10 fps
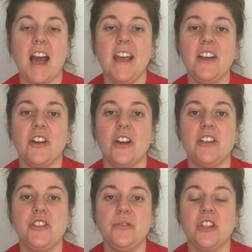And
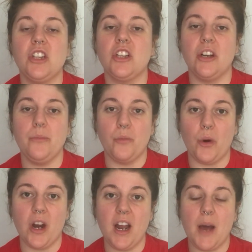I encourage you to
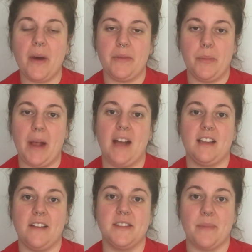learn more
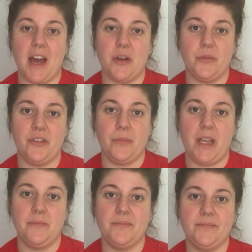about the Black Lives
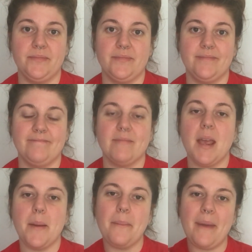Matter movement.
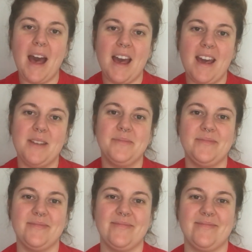
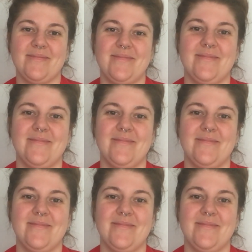Bye.